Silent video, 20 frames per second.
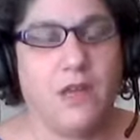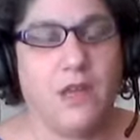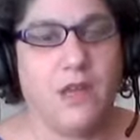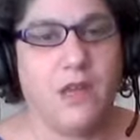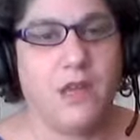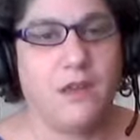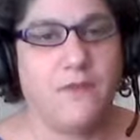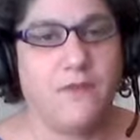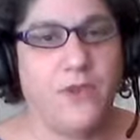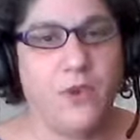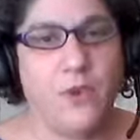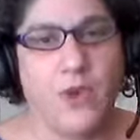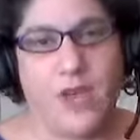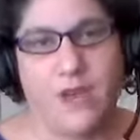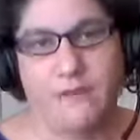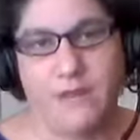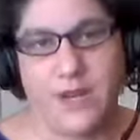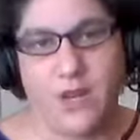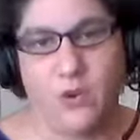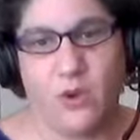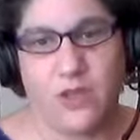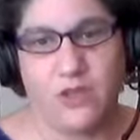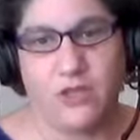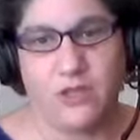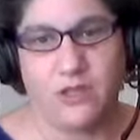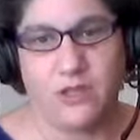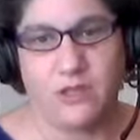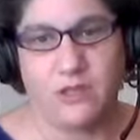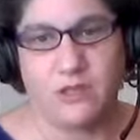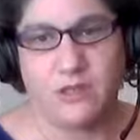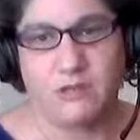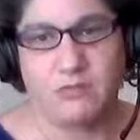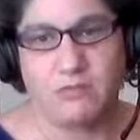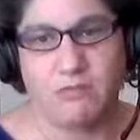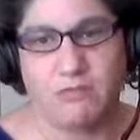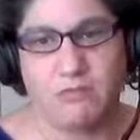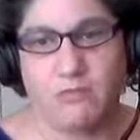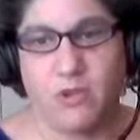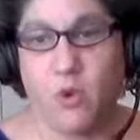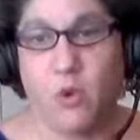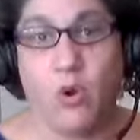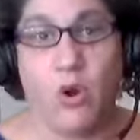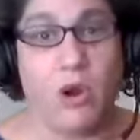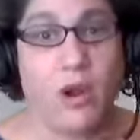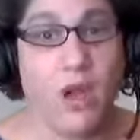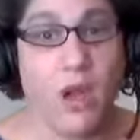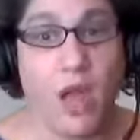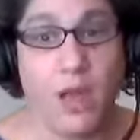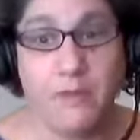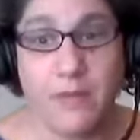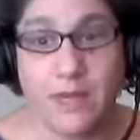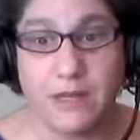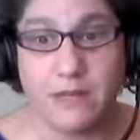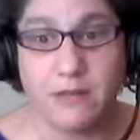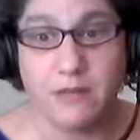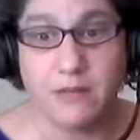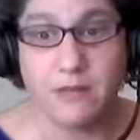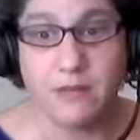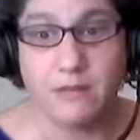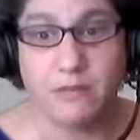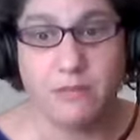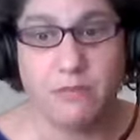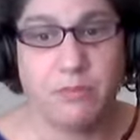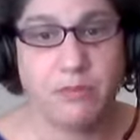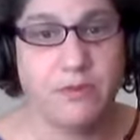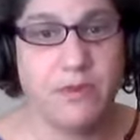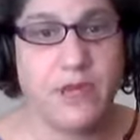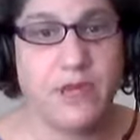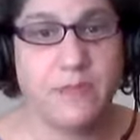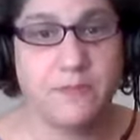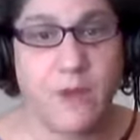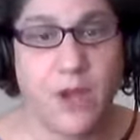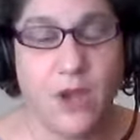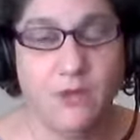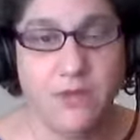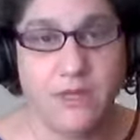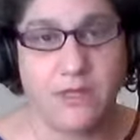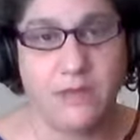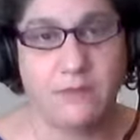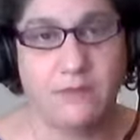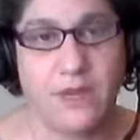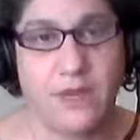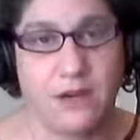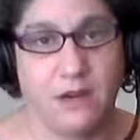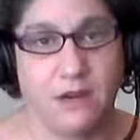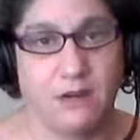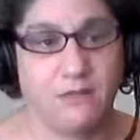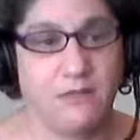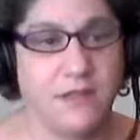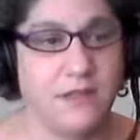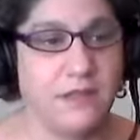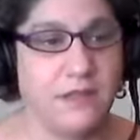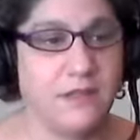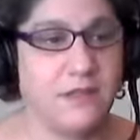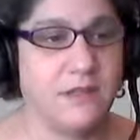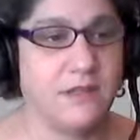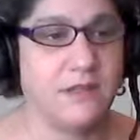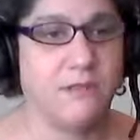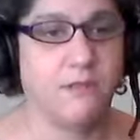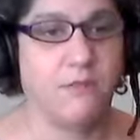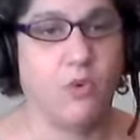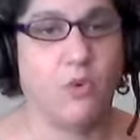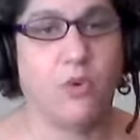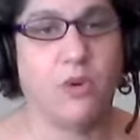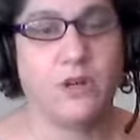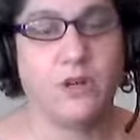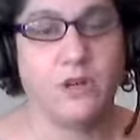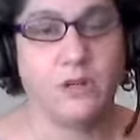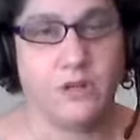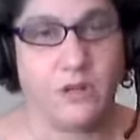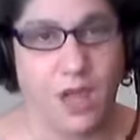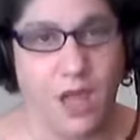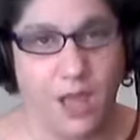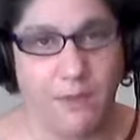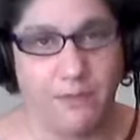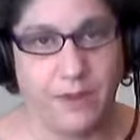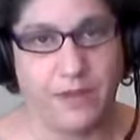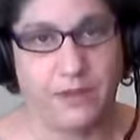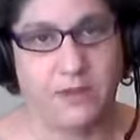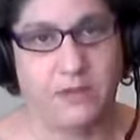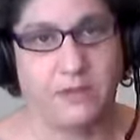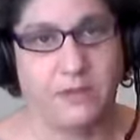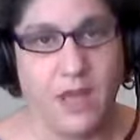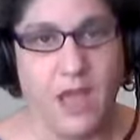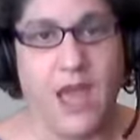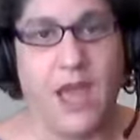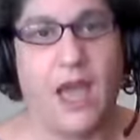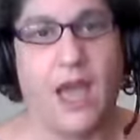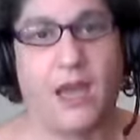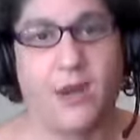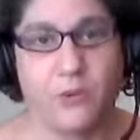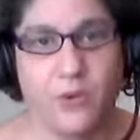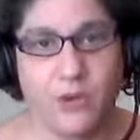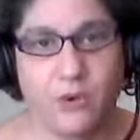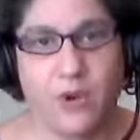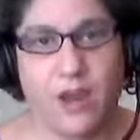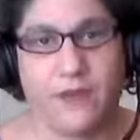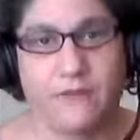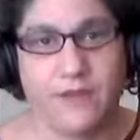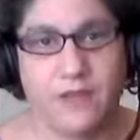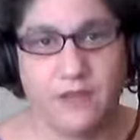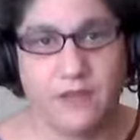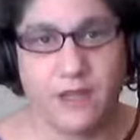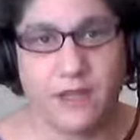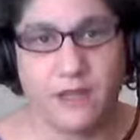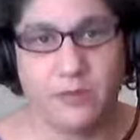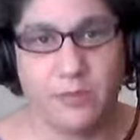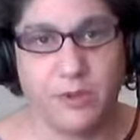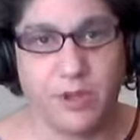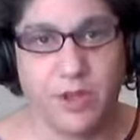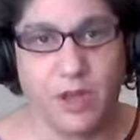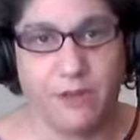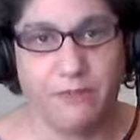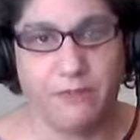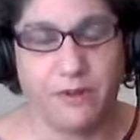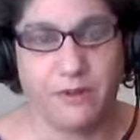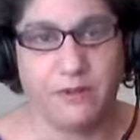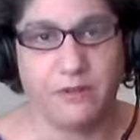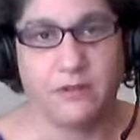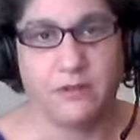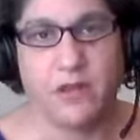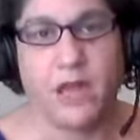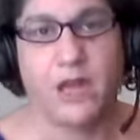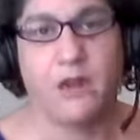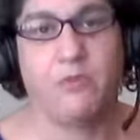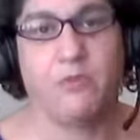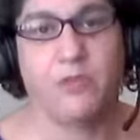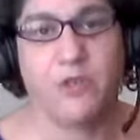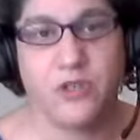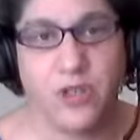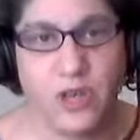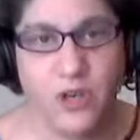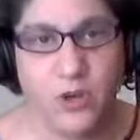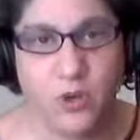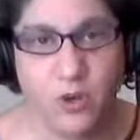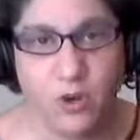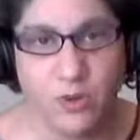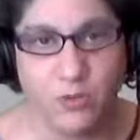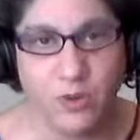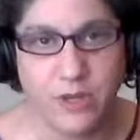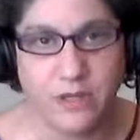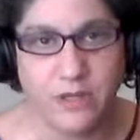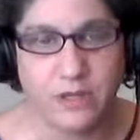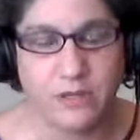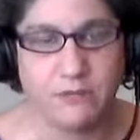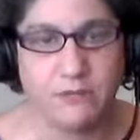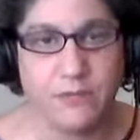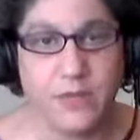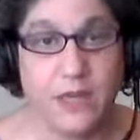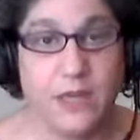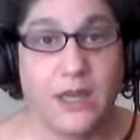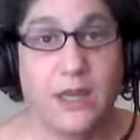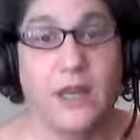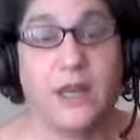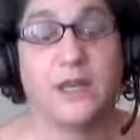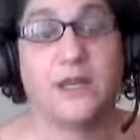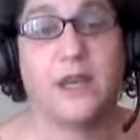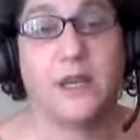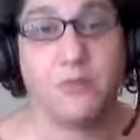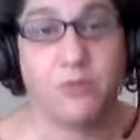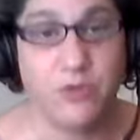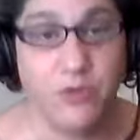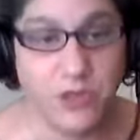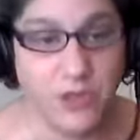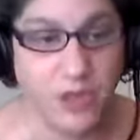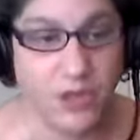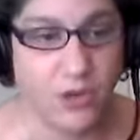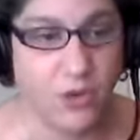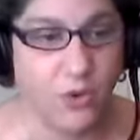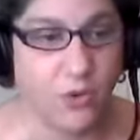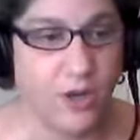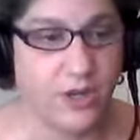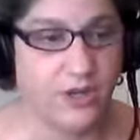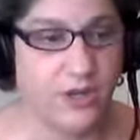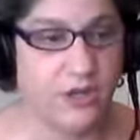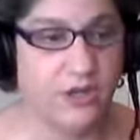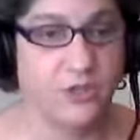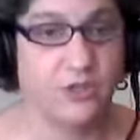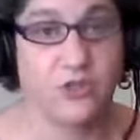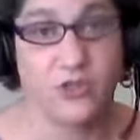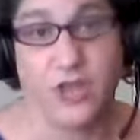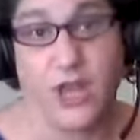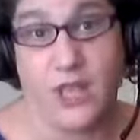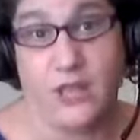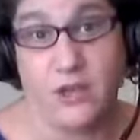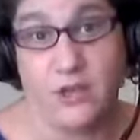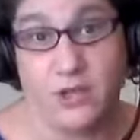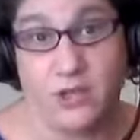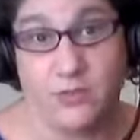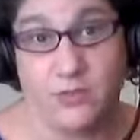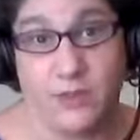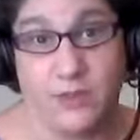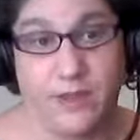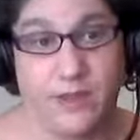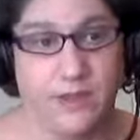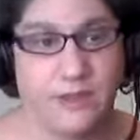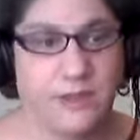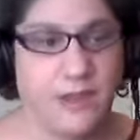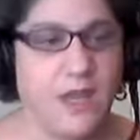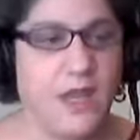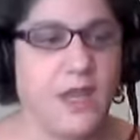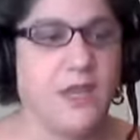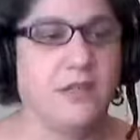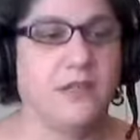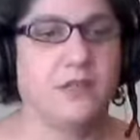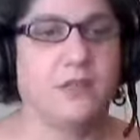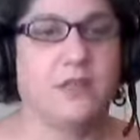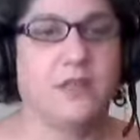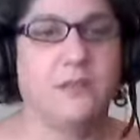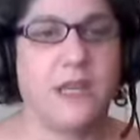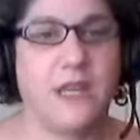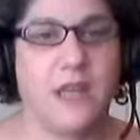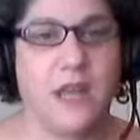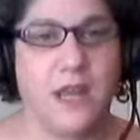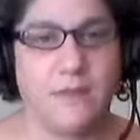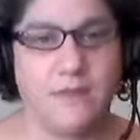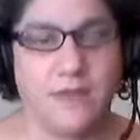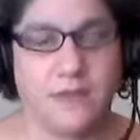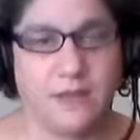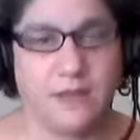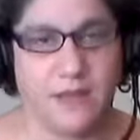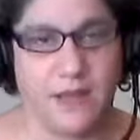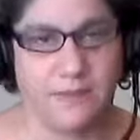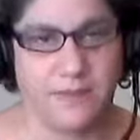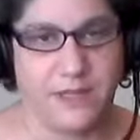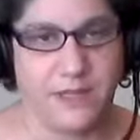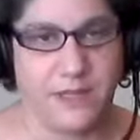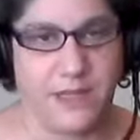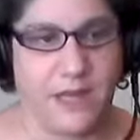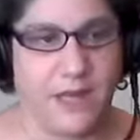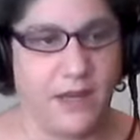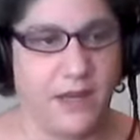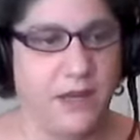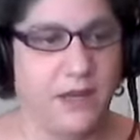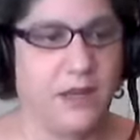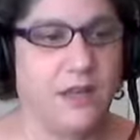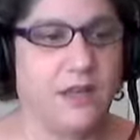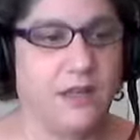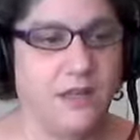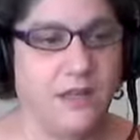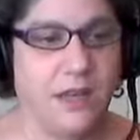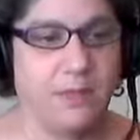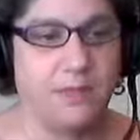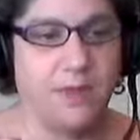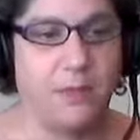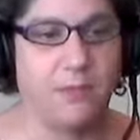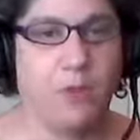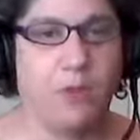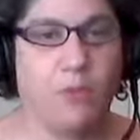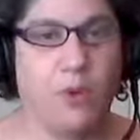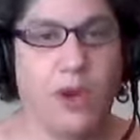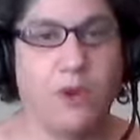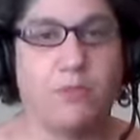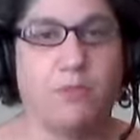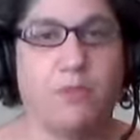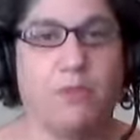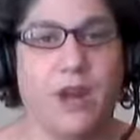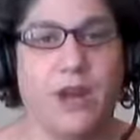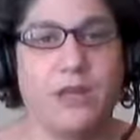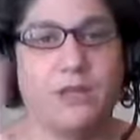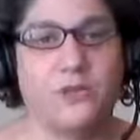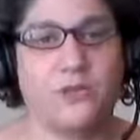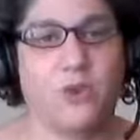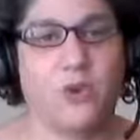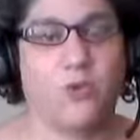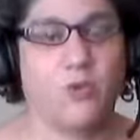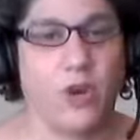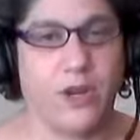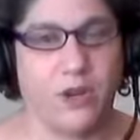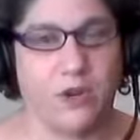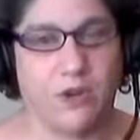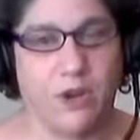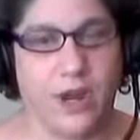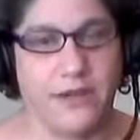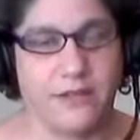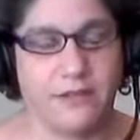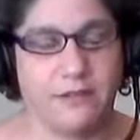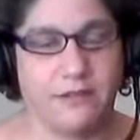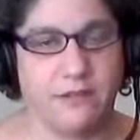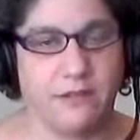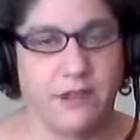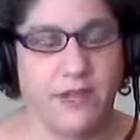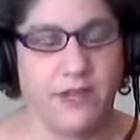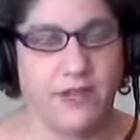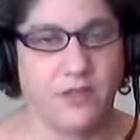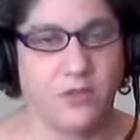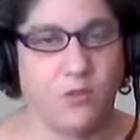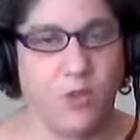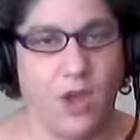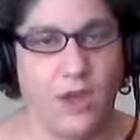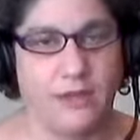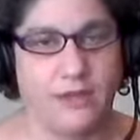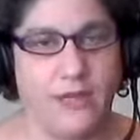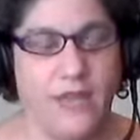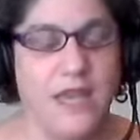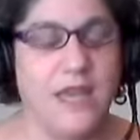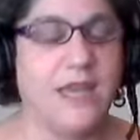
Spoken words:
If you have any questions or comments, please post them here. This is an important topic, this how do we craft a sellable offer. I appreciate your wisdom, and I appreciate your questions or challenges with this. So let me name the steps again. Step number 1, brainstorm what your ideal clients want.